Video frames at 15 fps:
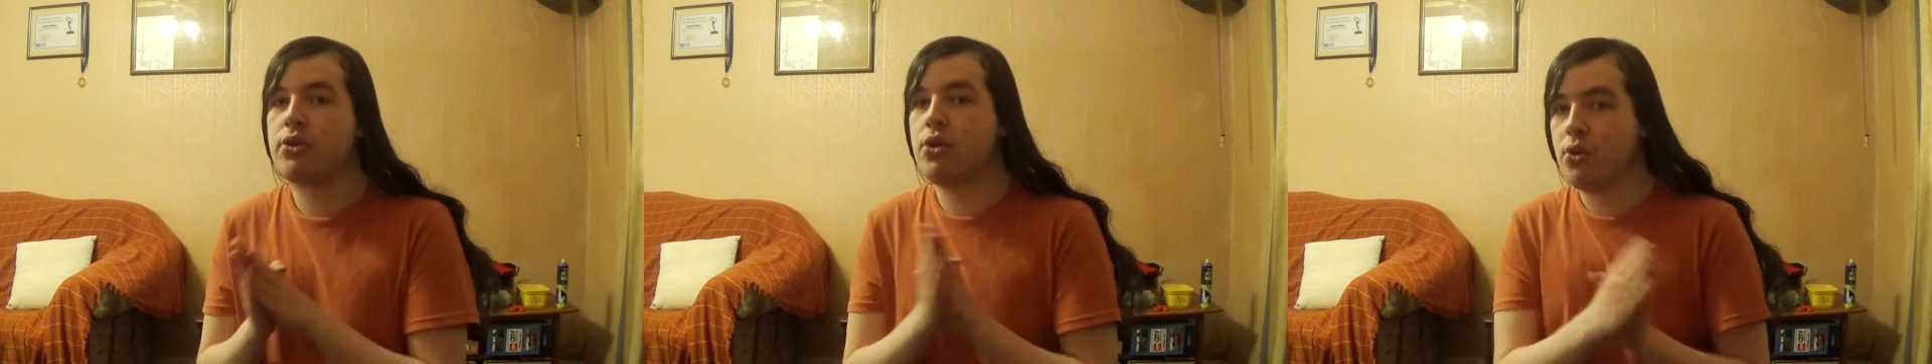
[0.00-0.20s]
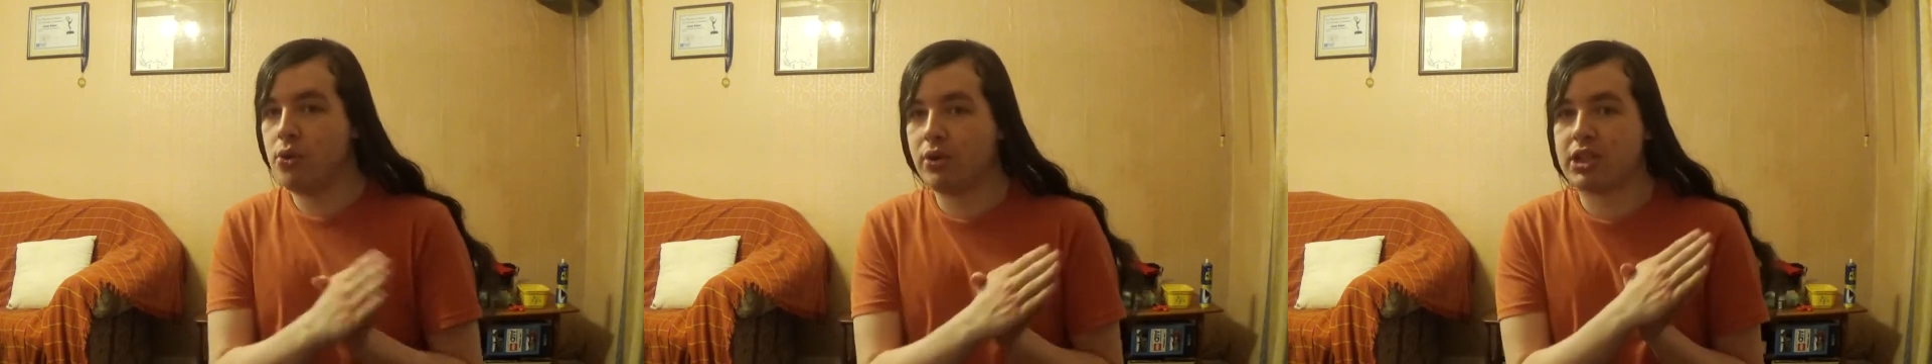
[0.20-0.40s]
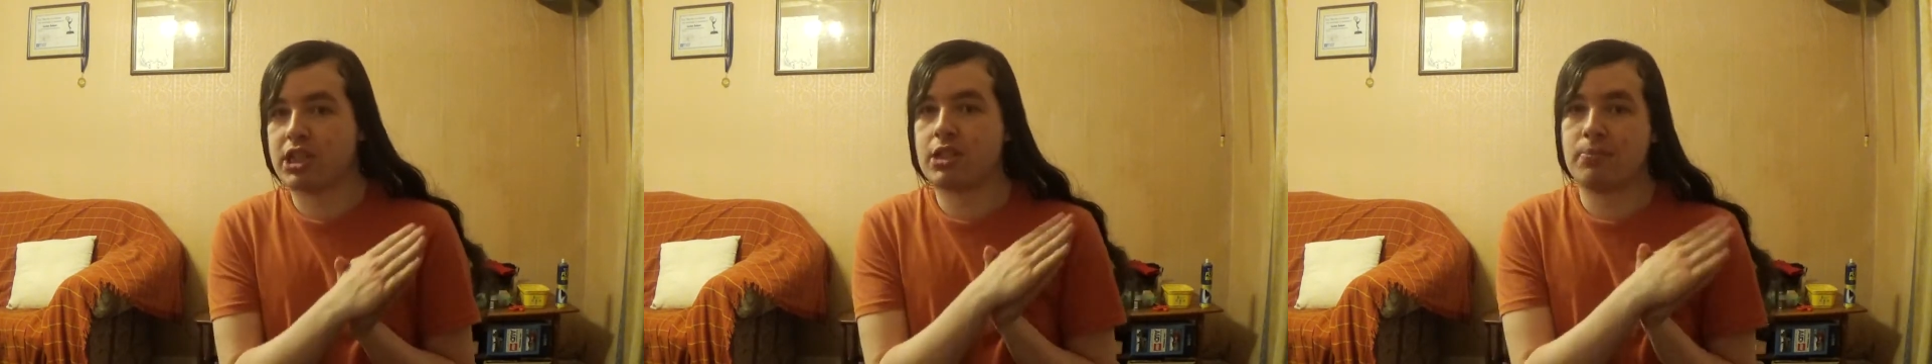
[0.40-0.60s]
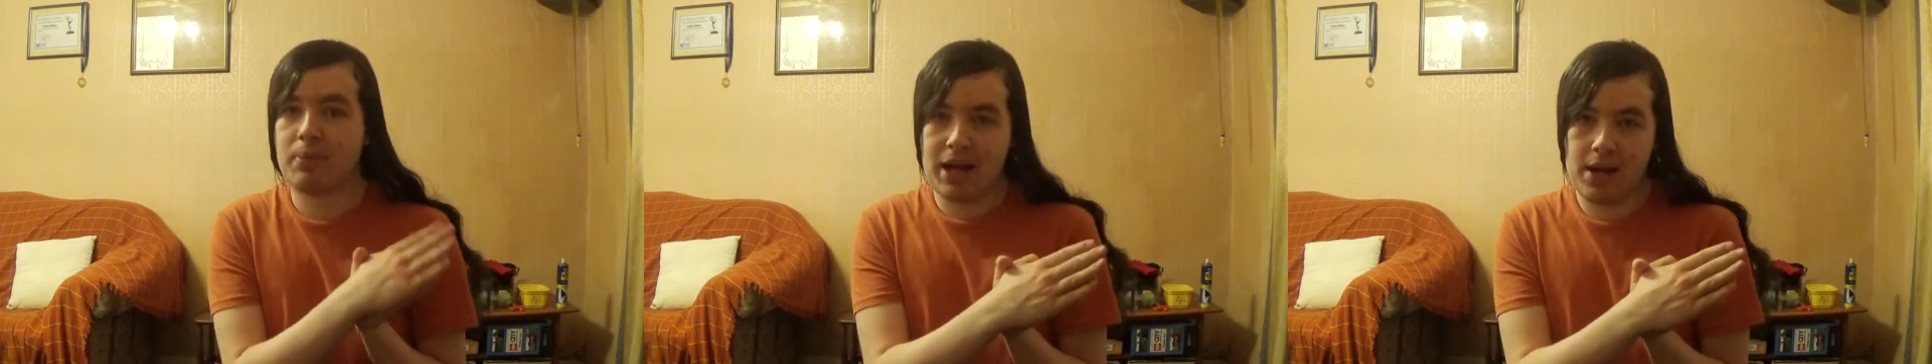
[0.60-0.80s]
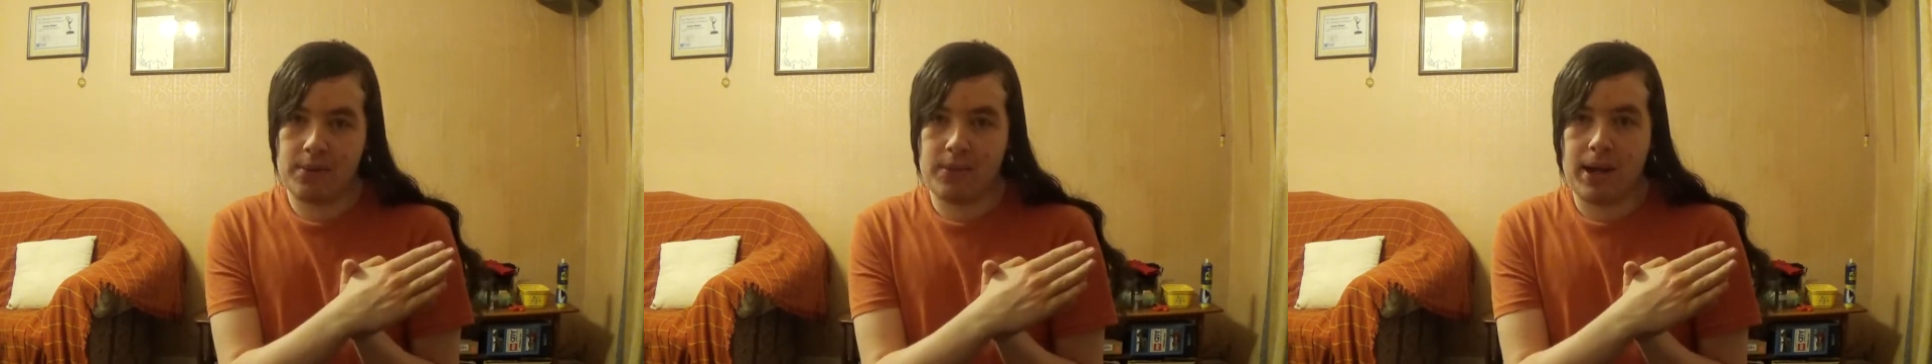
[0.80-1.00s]
Google's
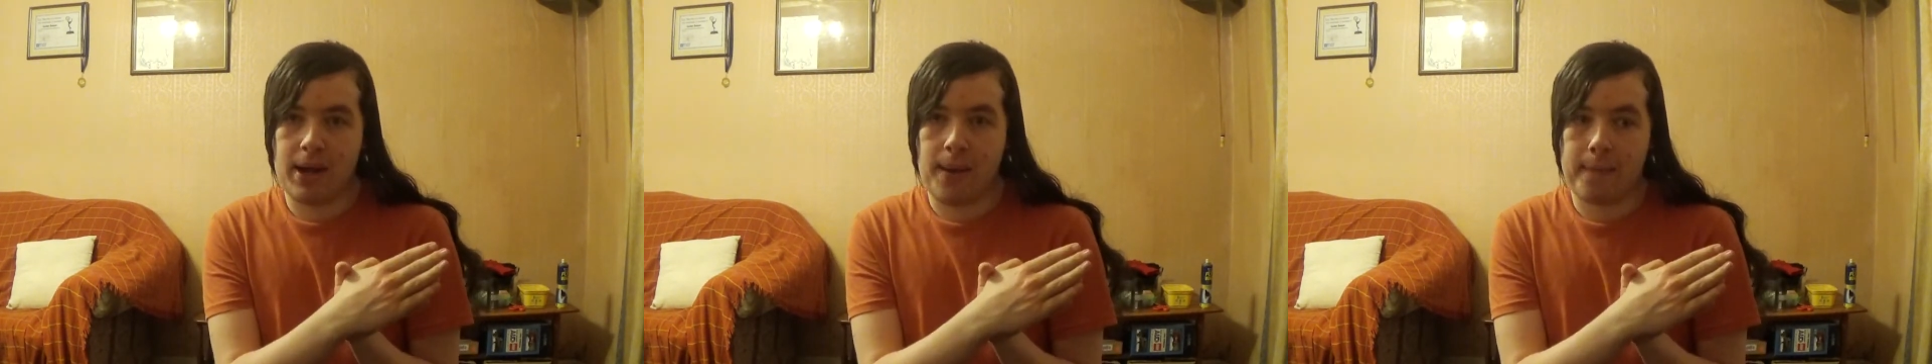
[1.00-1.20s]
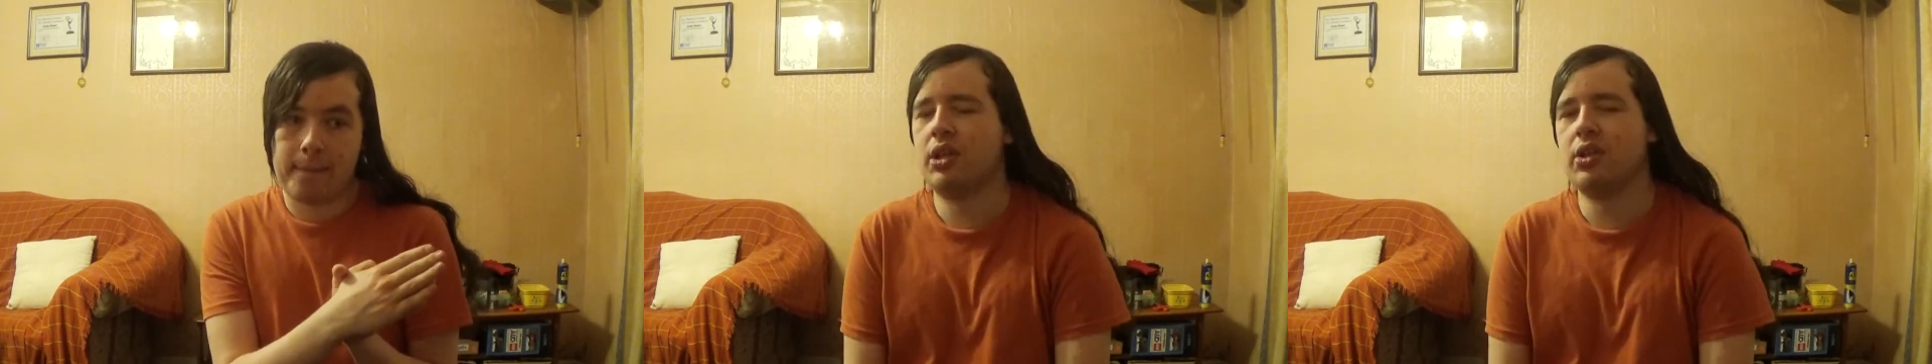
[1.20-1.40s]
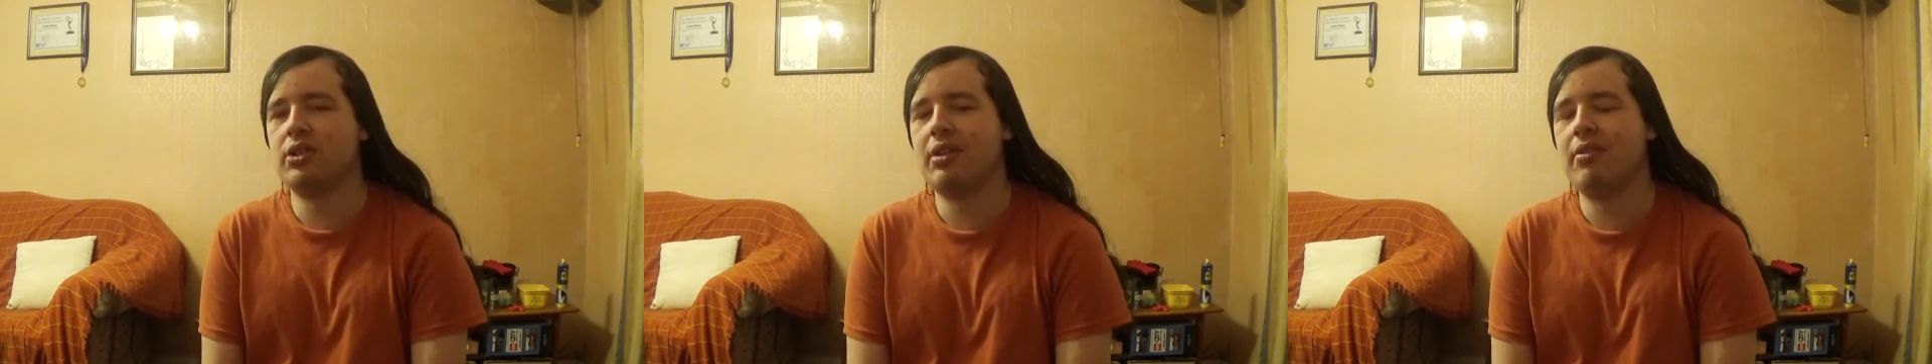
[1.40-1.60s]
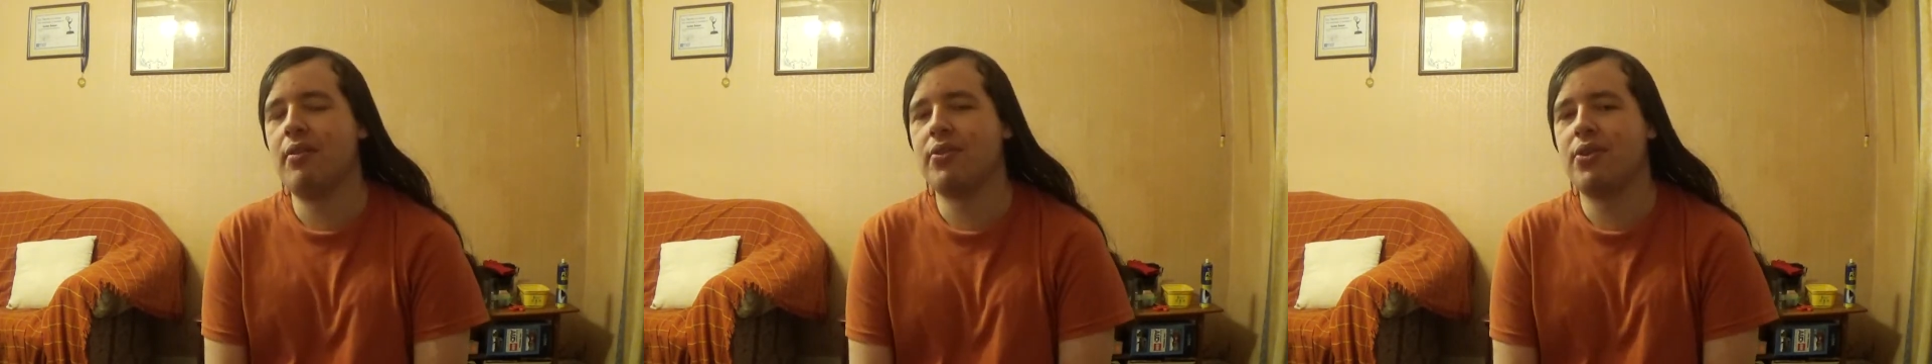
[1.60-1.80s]
spyware. They also have